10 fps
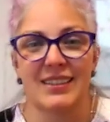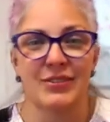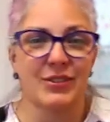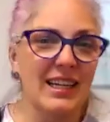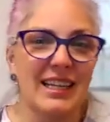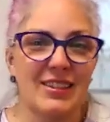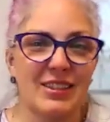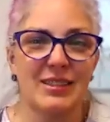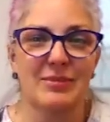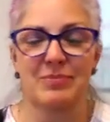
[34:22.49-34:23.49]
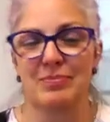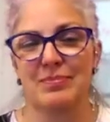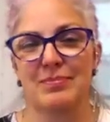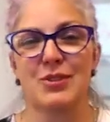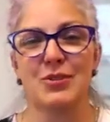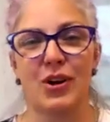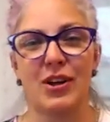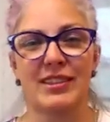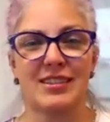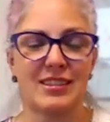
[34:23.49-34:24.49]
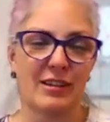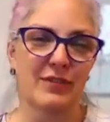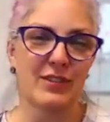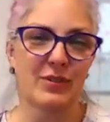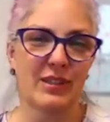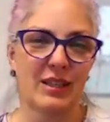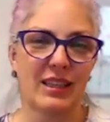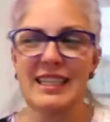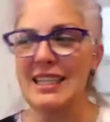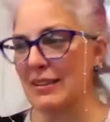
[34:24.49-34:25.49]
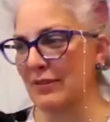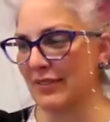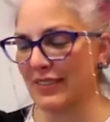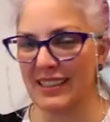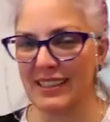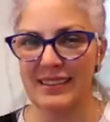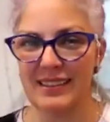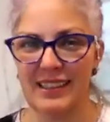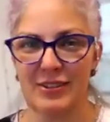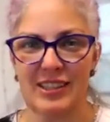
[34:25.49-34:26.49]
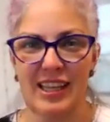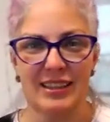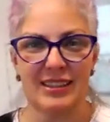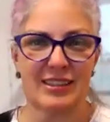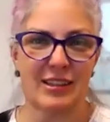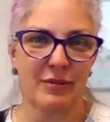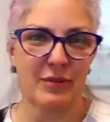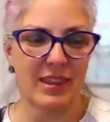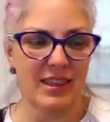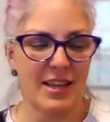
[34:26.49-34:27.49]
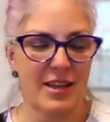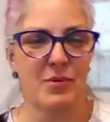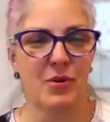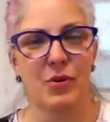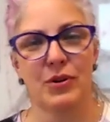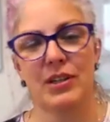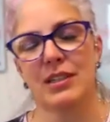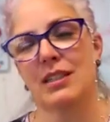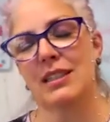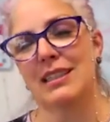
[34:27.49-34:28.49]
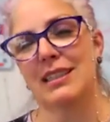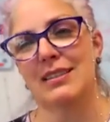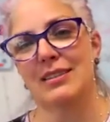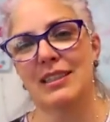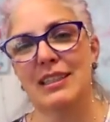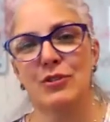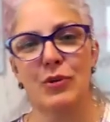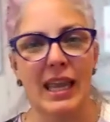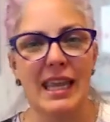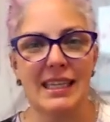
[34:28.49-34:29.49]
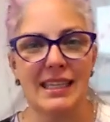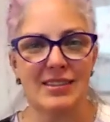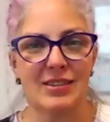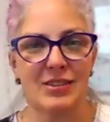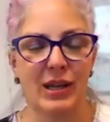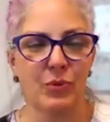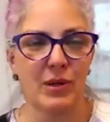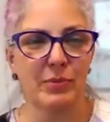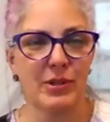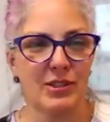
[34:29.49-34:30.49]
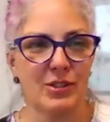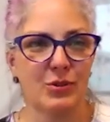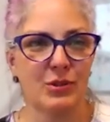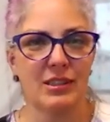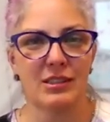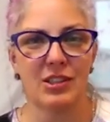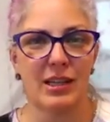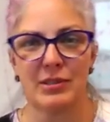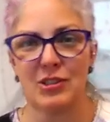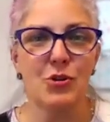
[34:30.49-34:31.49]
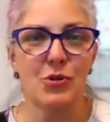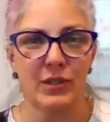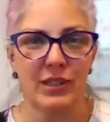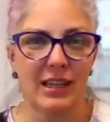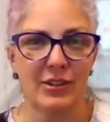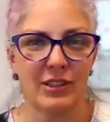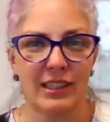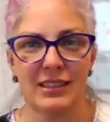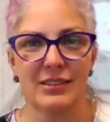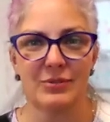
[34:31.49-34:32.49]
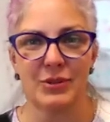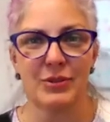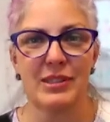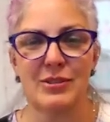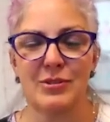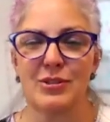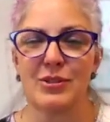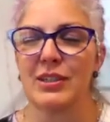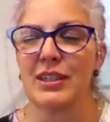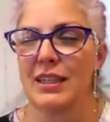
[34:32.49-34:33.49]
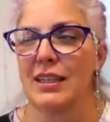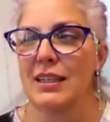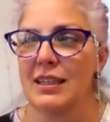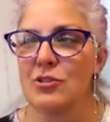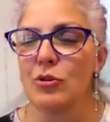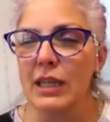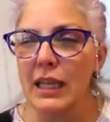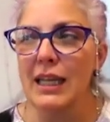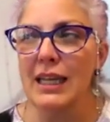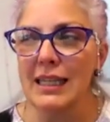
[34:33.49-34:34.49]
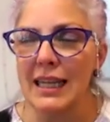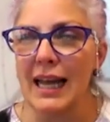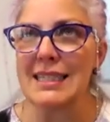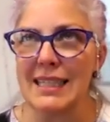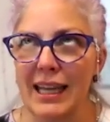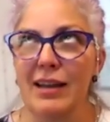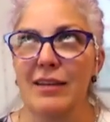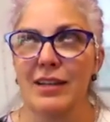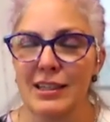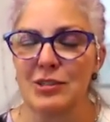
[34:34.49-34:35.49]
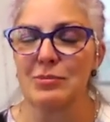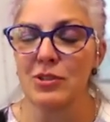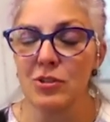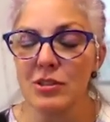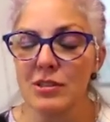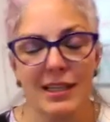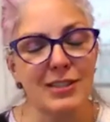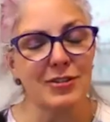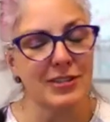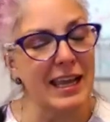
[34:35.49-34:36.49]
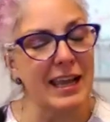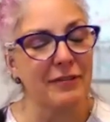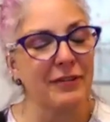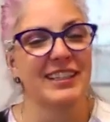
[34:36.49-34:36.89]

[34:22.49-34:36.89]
great. They're going to do all this stuff for you and then leave and either take the stuff with them or leave you hanging because you had one person who did the job of 2. And now you're like, what do I do? So it's okay not to have entrepreneurs on your staff.